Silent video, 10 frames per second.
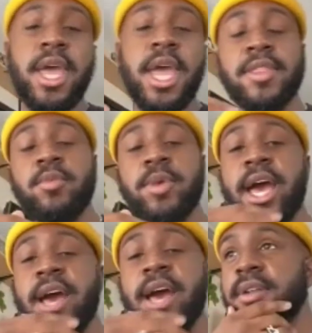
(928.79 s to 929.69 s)
And I think we
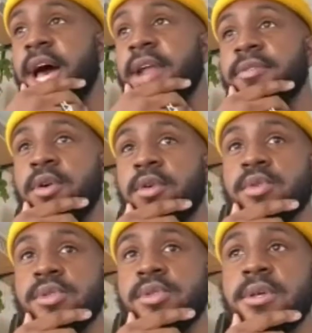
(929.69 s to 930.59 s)
have a lot of
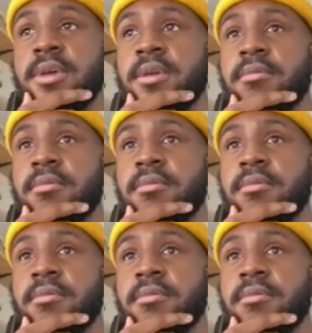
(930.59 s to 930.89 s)
those